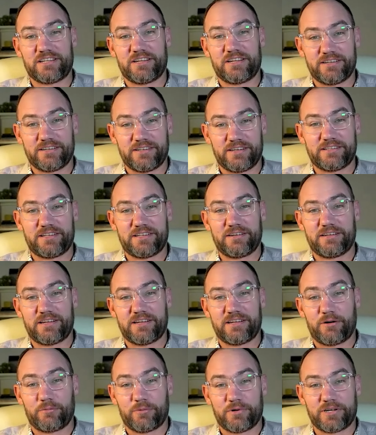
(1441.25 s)
I did.
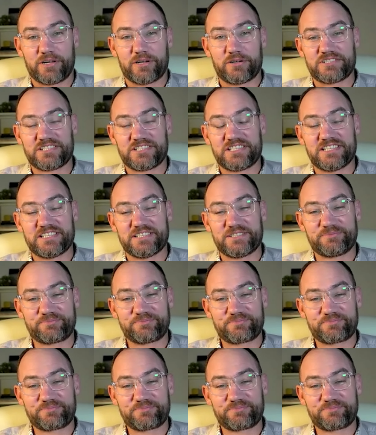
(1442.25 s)
Now I want to go see it.